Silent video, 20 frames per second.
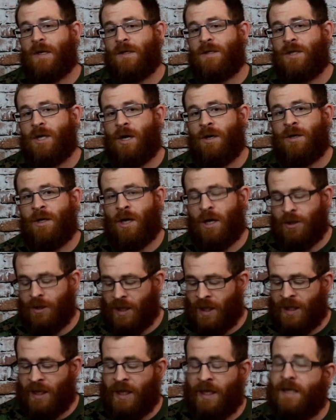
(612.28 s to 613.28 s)
So you
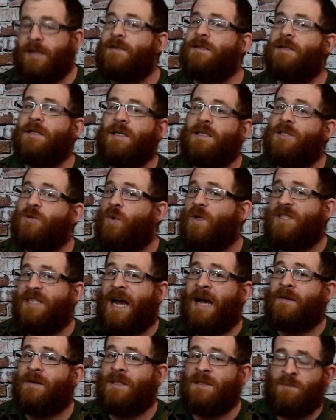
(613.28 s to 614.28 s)
could easily switch
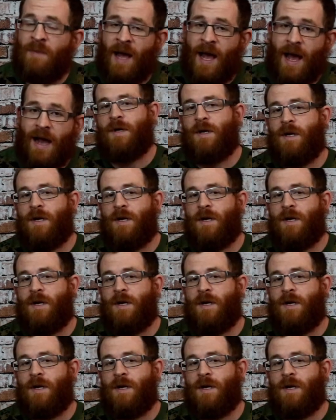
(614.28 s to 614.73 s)
out these mags.